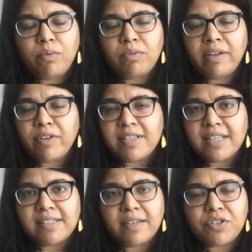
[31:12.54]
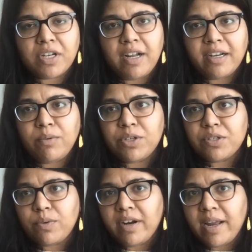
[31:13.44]
live on the south side of Chicago, which
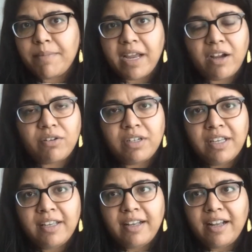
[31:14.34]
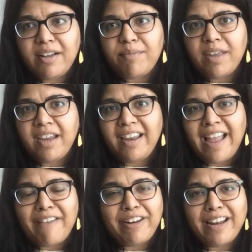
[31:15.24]
is where I am now. They
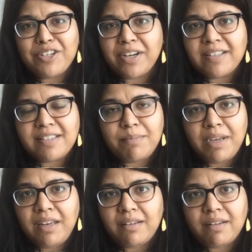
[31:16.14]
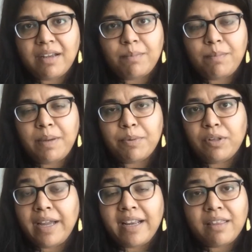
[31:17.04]
haven't had a chance to meet people
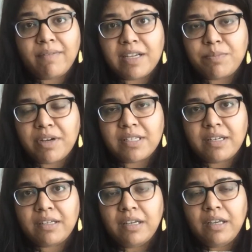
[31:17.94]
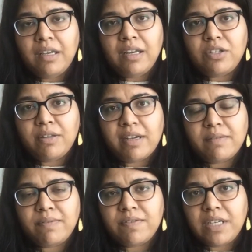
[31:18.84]
like the vice president. In
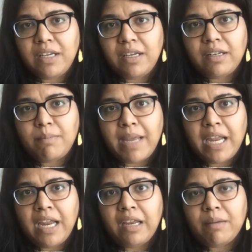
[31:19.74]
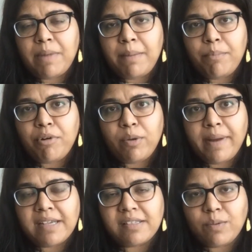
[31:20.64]
2015, in May, my brother
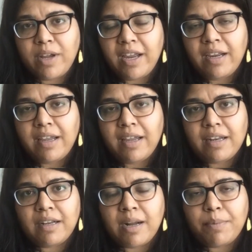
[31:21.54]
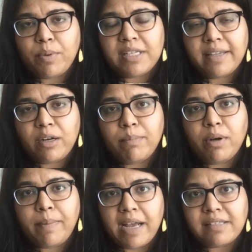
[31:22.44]
passed away, and a couple weeks later,
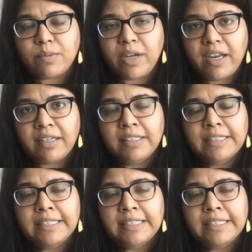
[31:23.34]
Bo passed away.